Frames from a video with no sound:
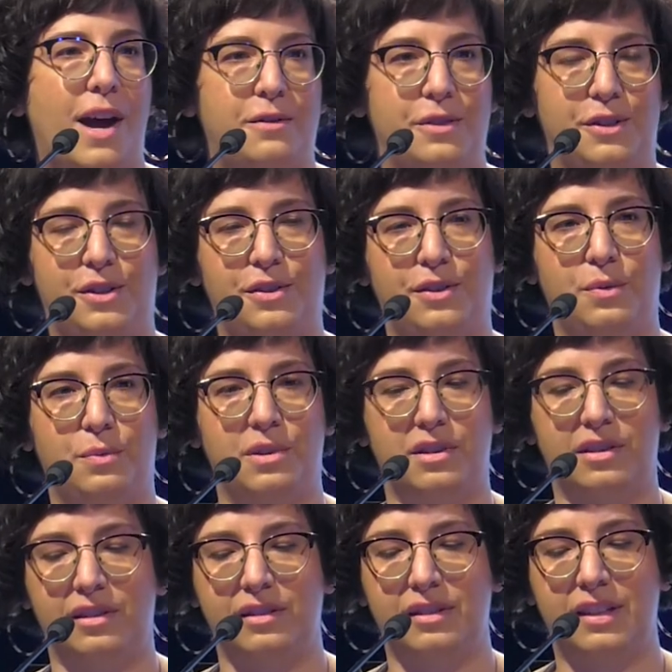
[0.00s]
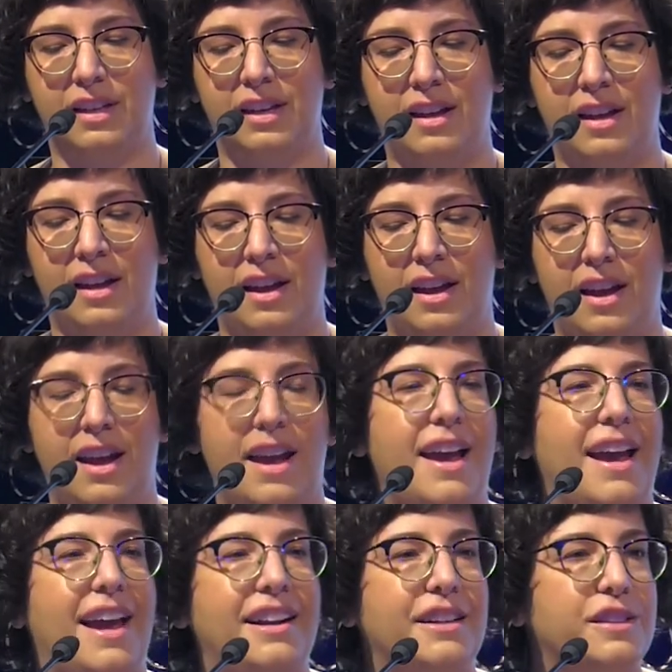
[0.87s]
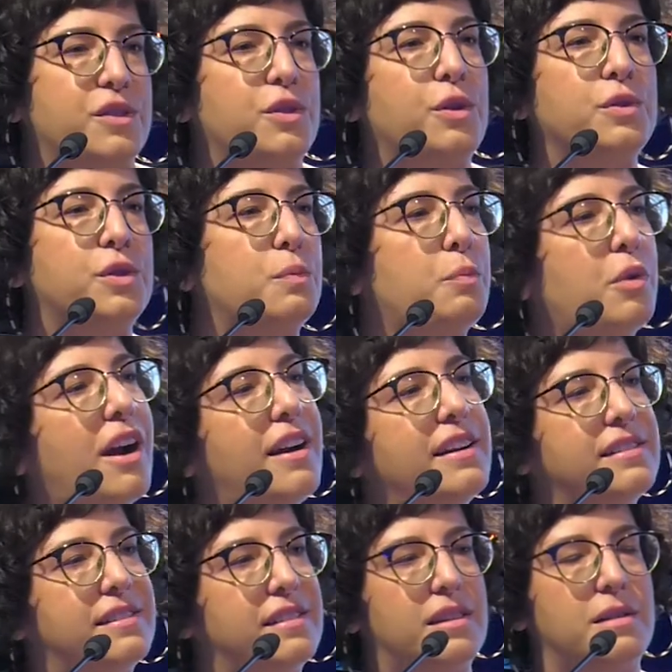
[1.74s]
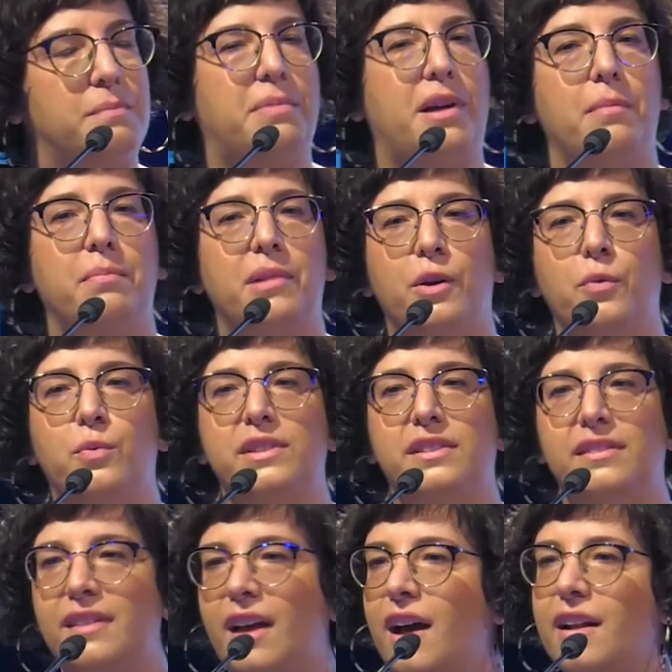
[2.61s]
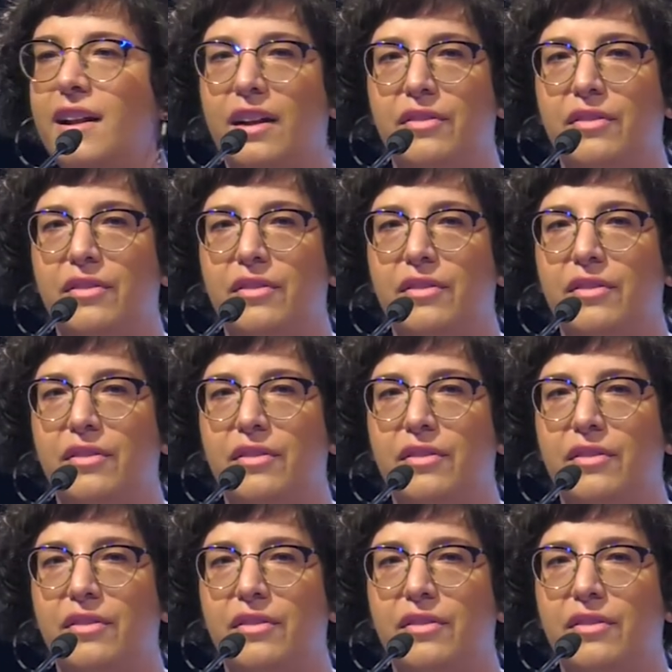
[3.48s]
out into the world. And it's no surprise that the public was not